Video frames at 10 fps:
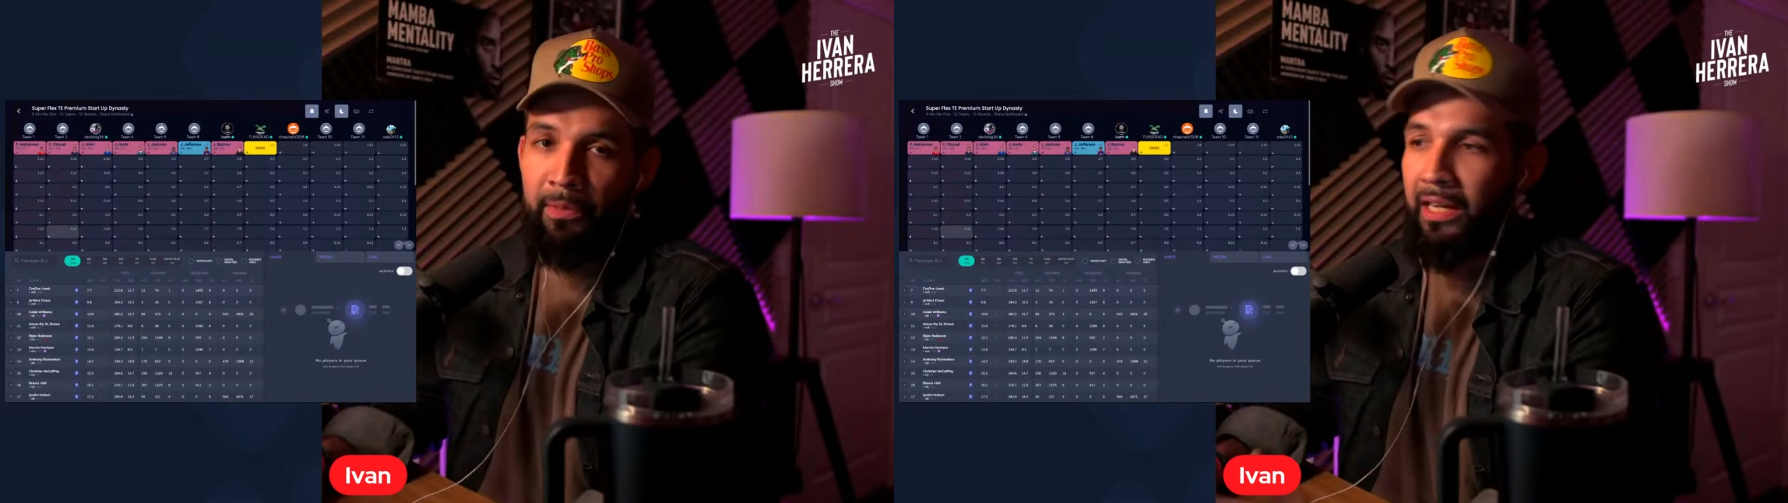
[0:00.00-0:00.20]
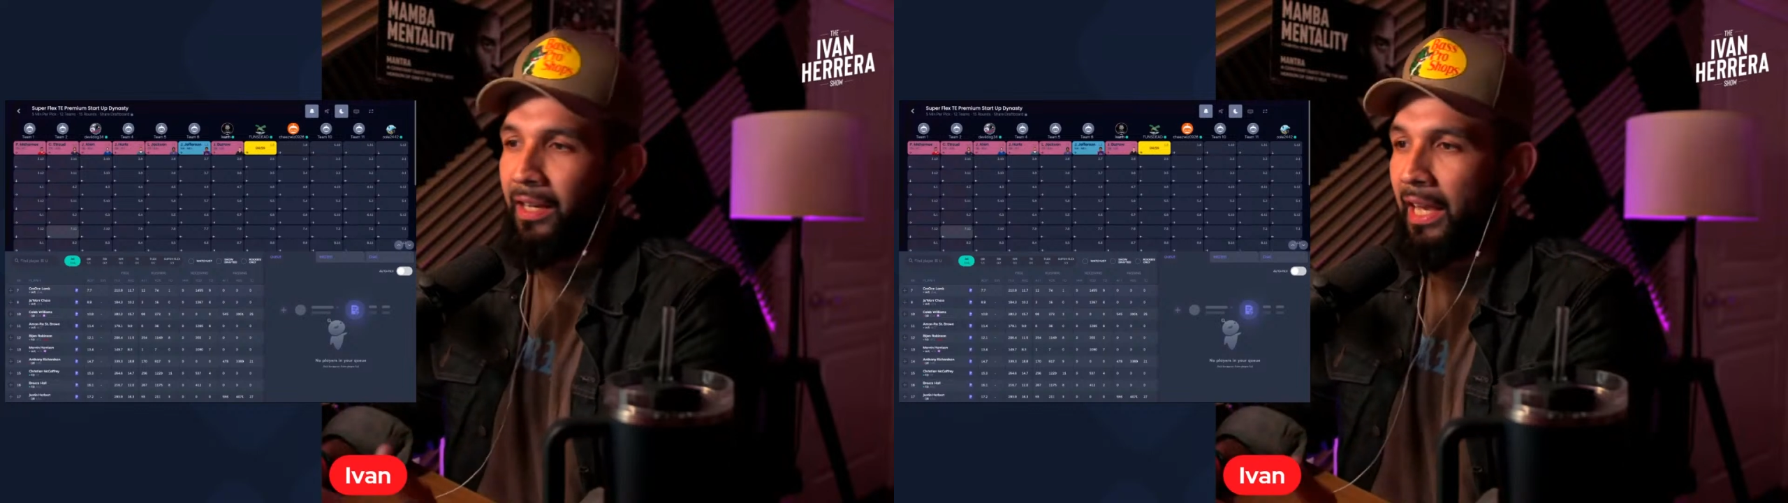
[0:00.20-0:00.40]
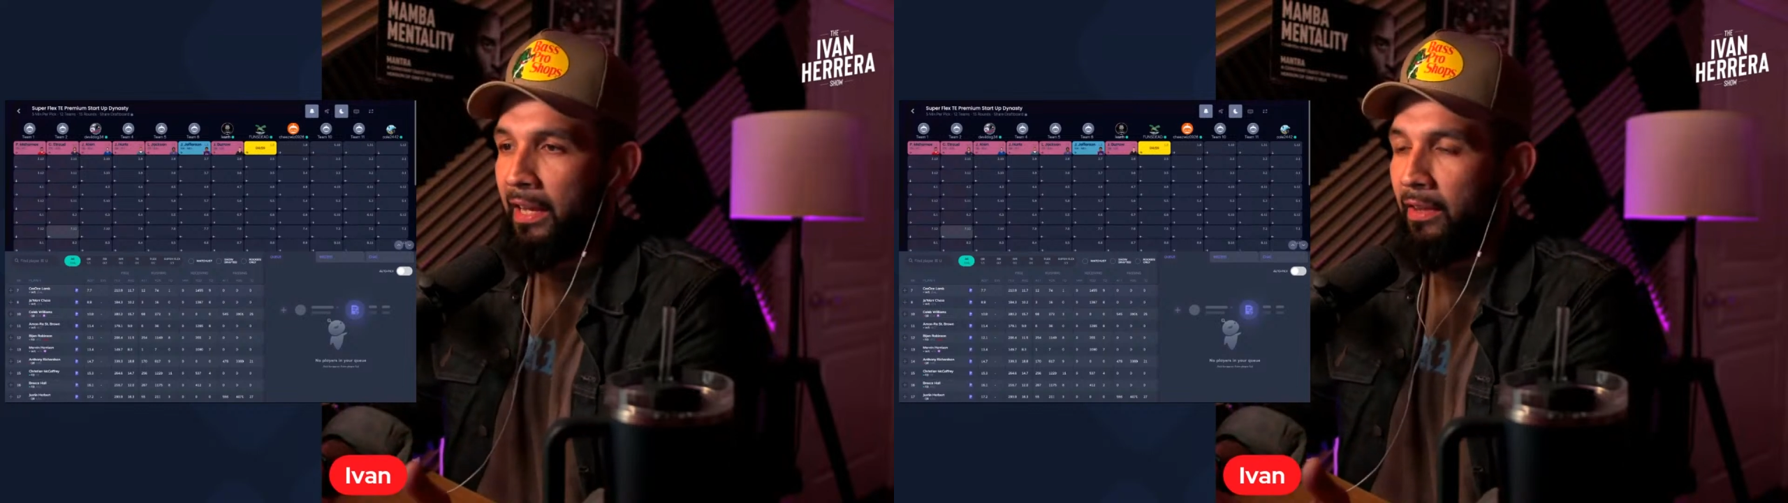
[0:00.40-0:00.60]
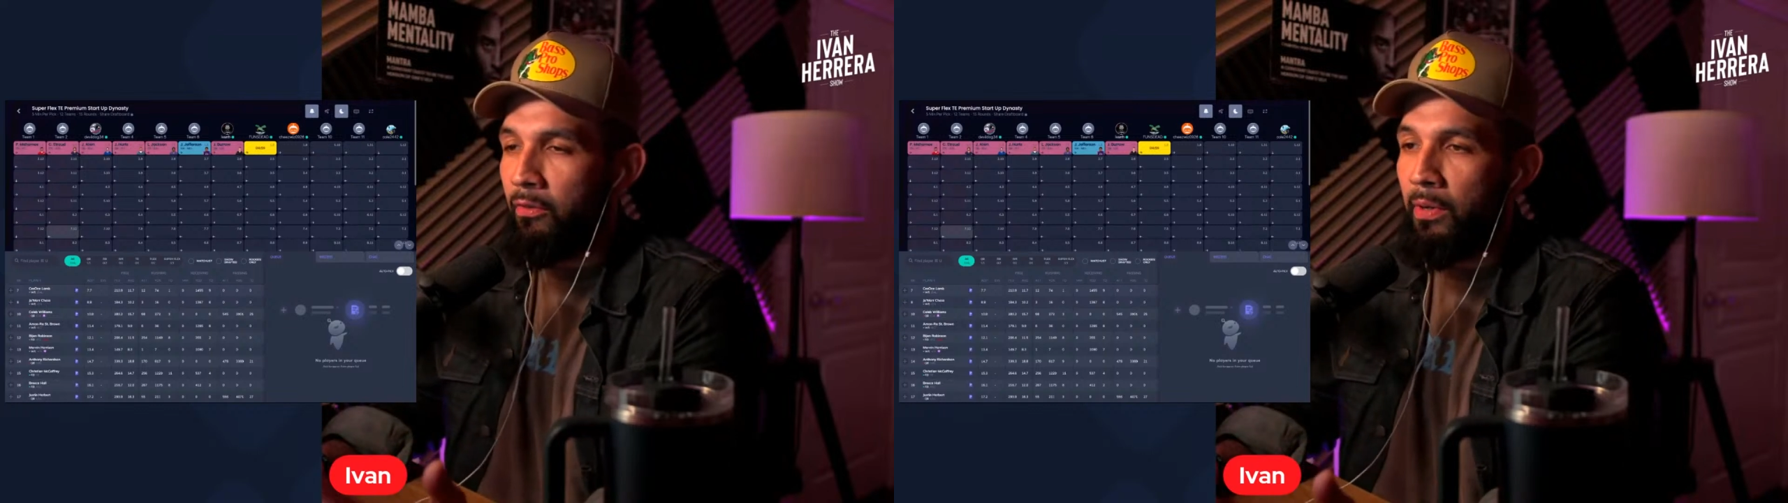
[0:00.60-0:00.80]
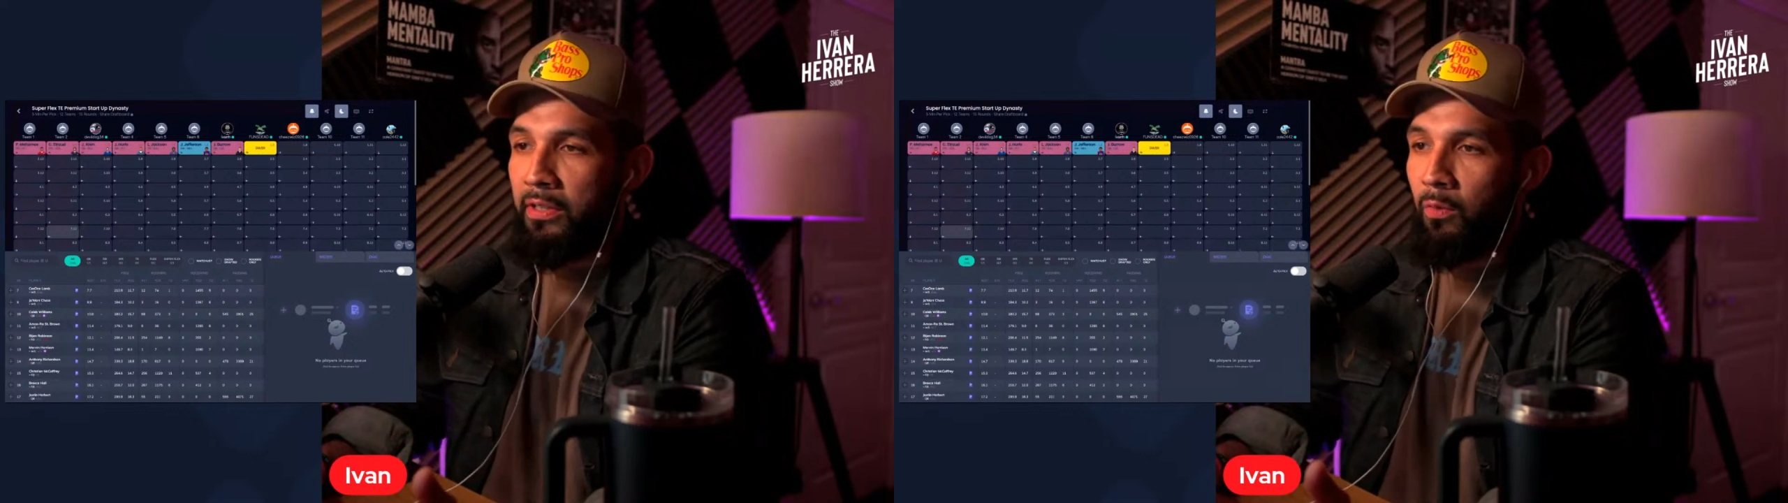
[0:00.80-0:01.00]
And again,
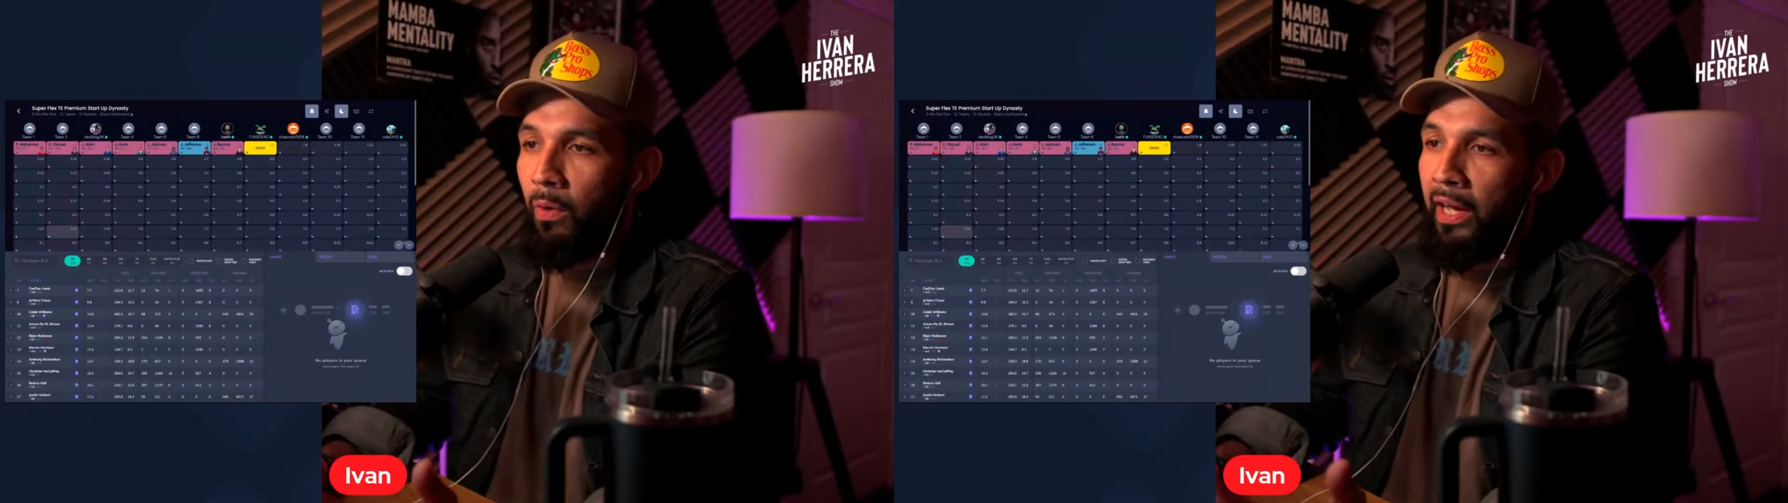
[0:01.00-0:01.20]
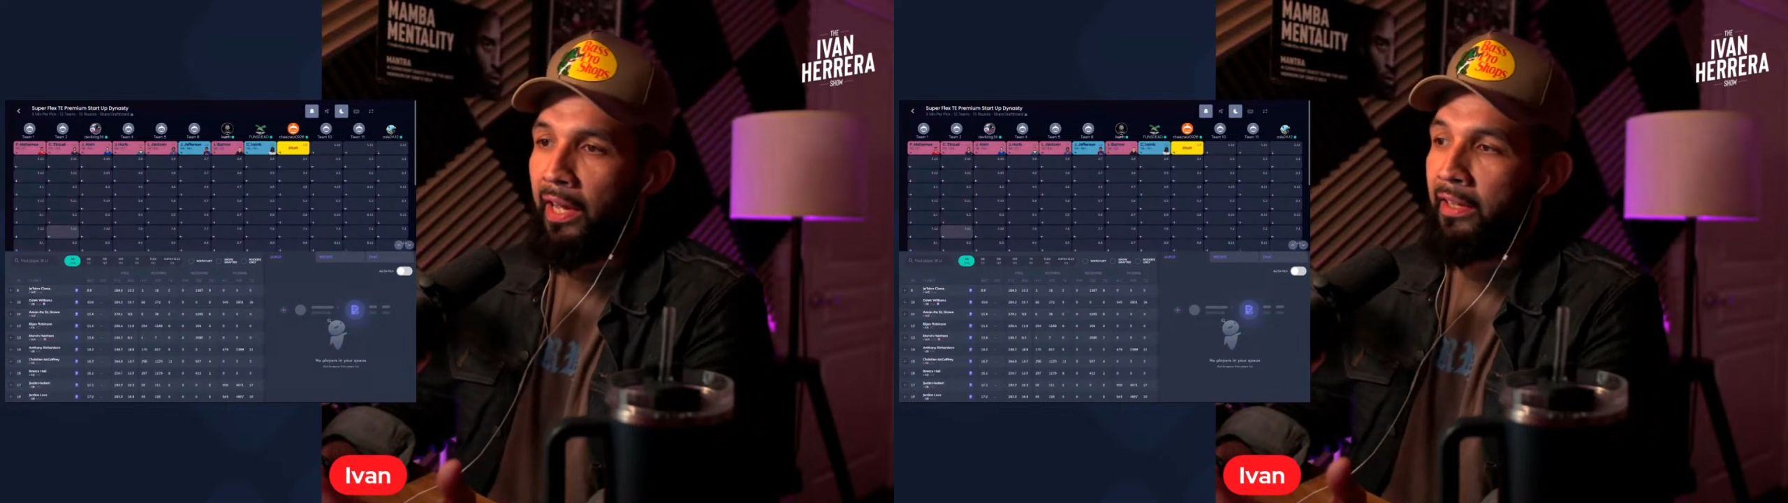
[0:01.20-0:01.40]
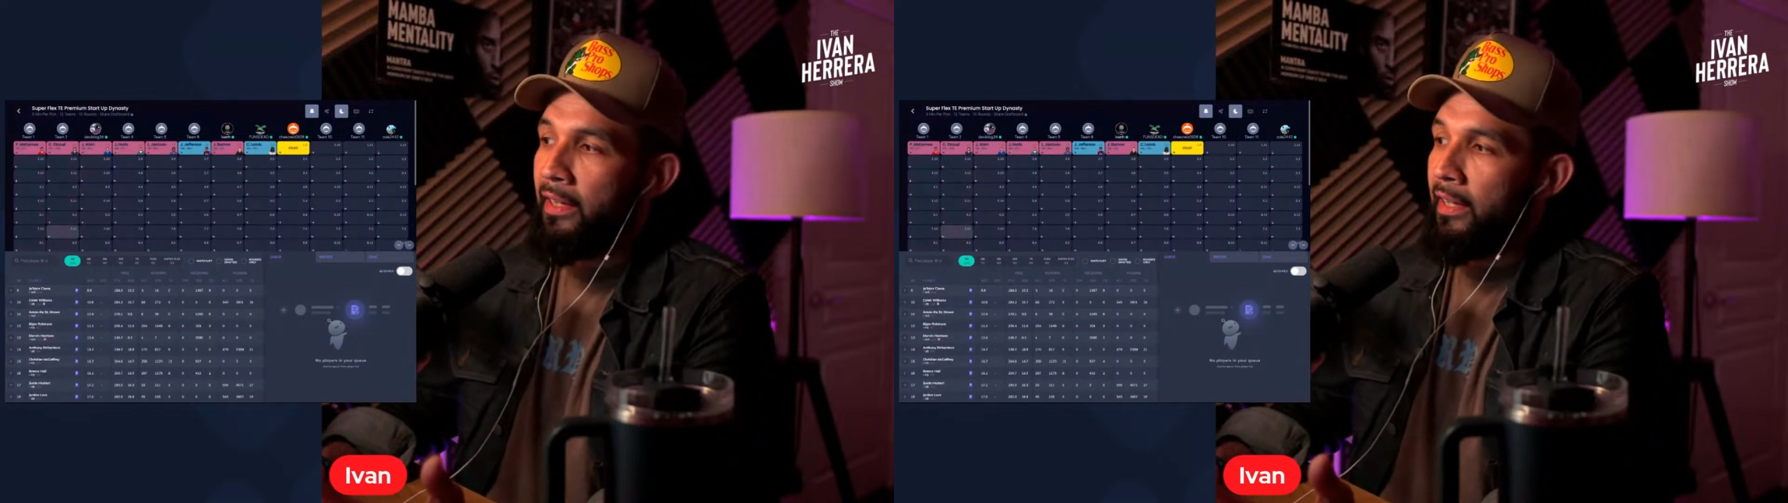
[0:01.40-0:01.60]
the reason why